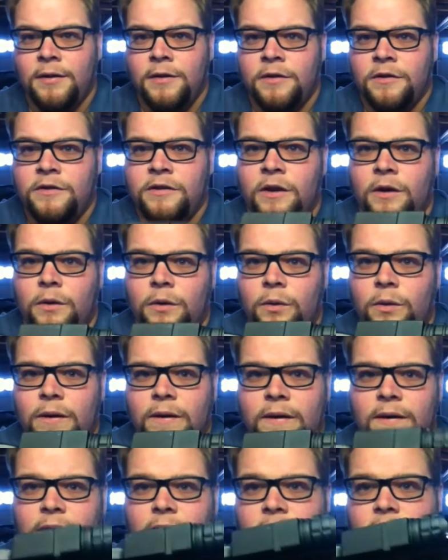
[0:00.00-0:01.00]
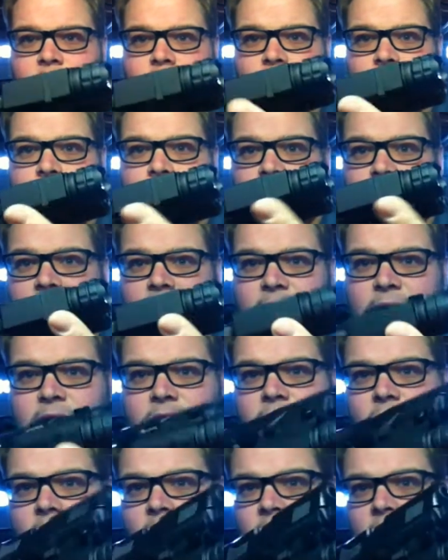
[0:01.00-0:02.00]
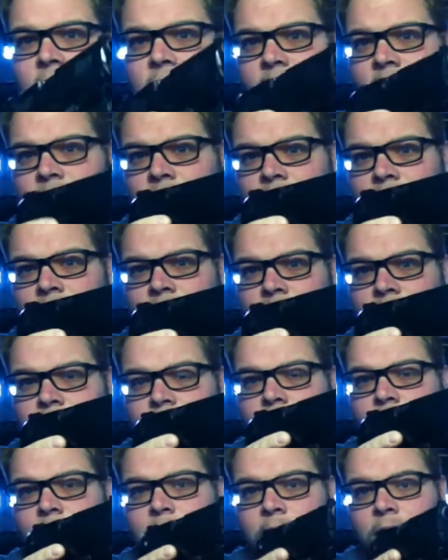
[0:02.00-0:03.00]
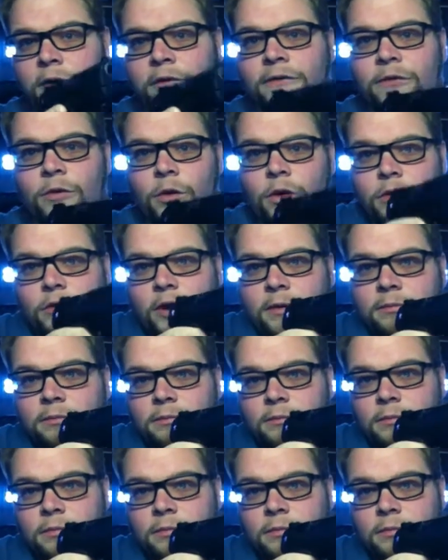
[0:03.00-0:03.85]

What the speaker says: So you could put a laser, you could put a foregrip,